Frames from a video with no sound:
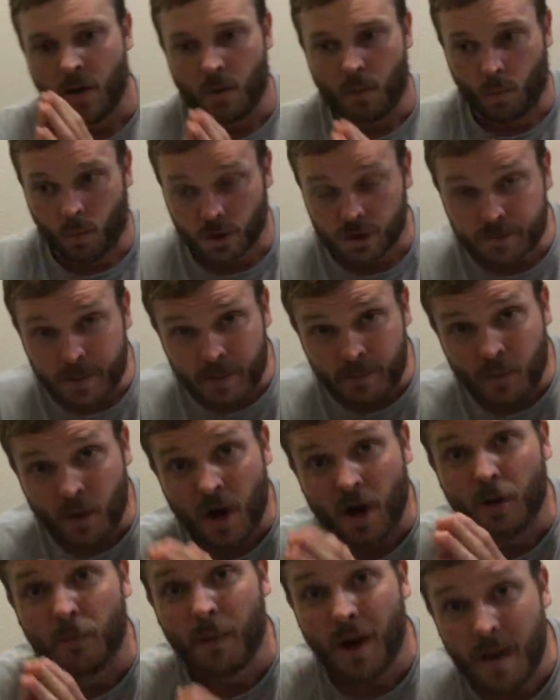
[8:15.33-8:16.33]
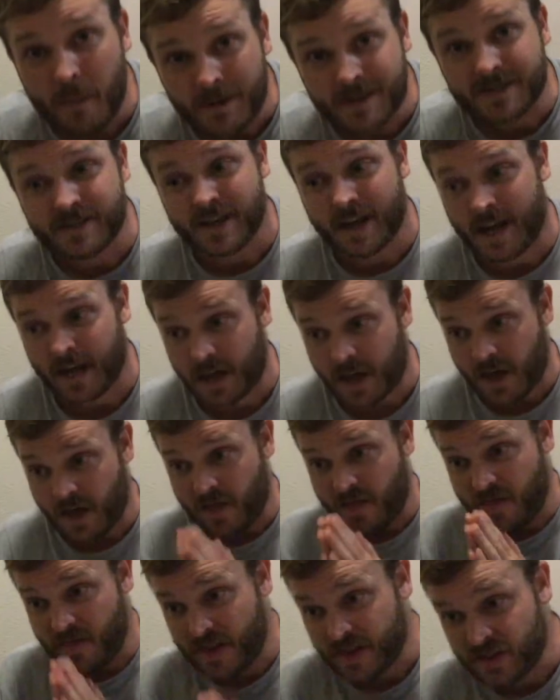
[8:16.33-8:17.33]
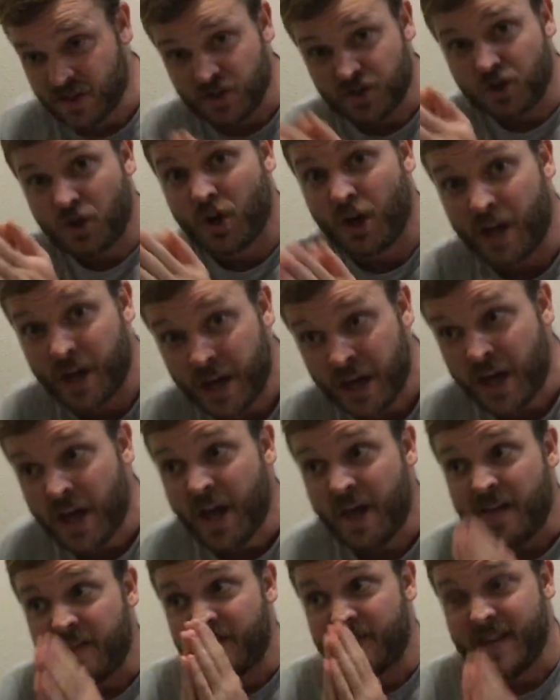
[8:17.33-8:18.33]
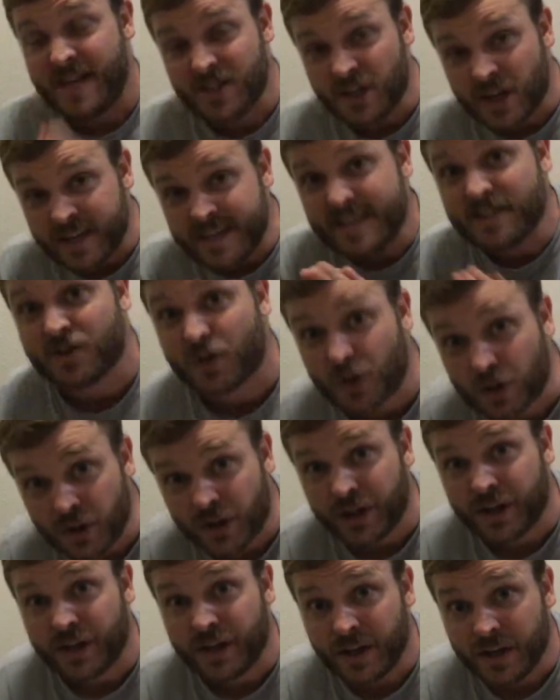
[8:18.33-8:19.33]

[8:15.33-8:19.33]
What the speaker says: Worshiping Barack Obama is saying, this is good. These ideas are good.